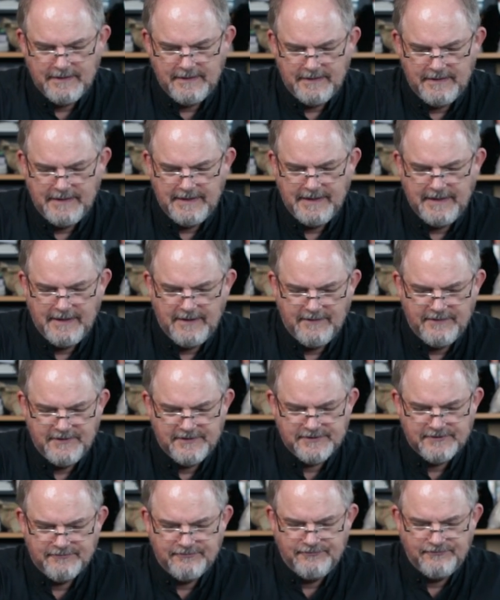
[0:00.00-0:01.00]
Now
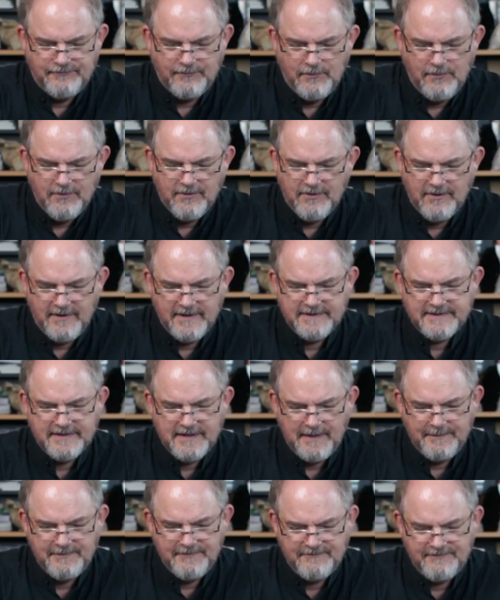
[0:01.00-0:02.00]
there's a four on
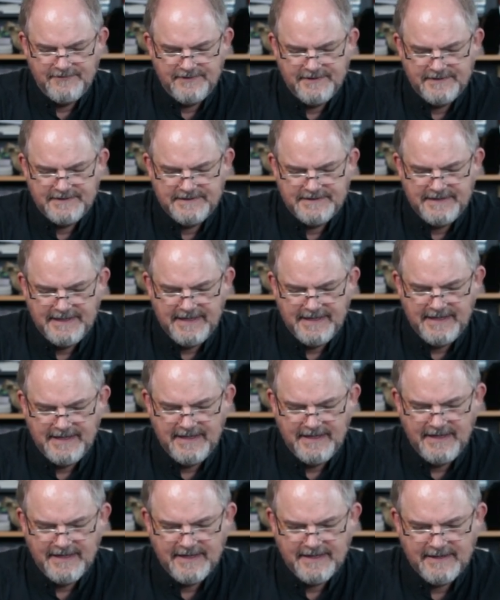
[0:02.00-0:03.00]
top of the
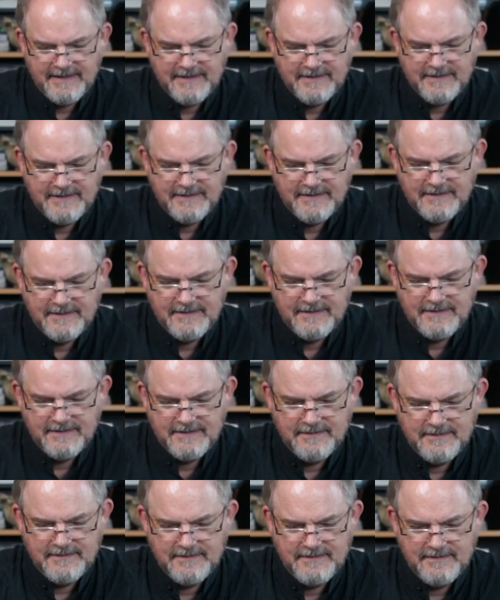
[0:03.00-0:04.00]
deck.
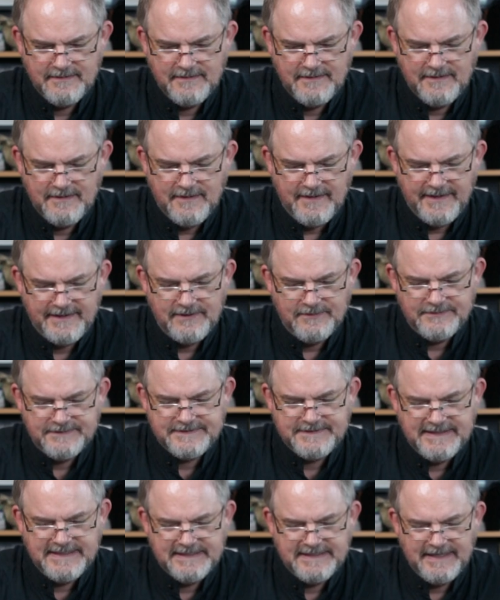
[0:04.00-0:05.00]
I don't
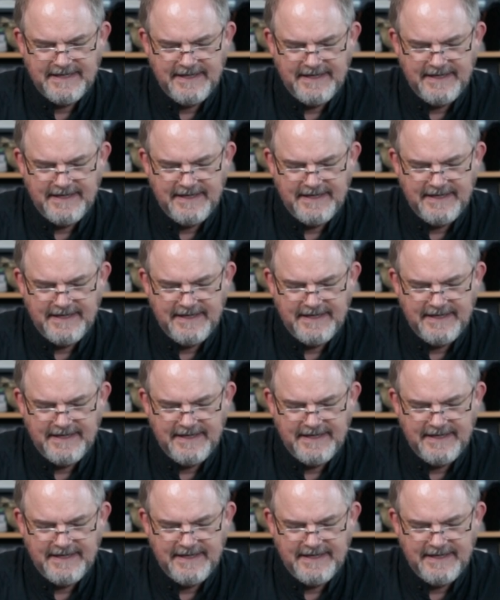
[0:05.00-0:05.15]
see an